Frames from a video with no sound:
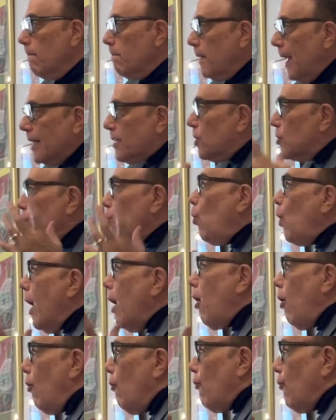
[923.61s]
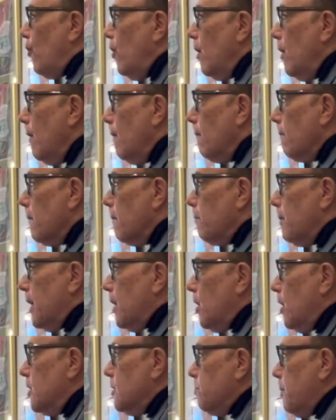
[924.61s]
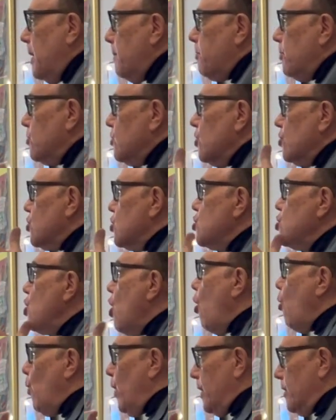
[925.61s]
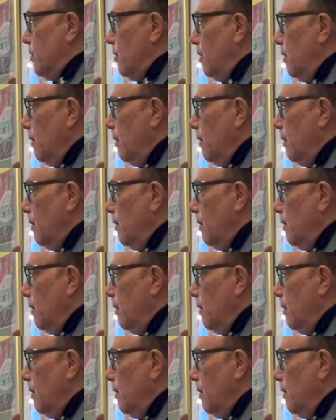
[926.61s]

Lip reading: That's a 12 because people just know it.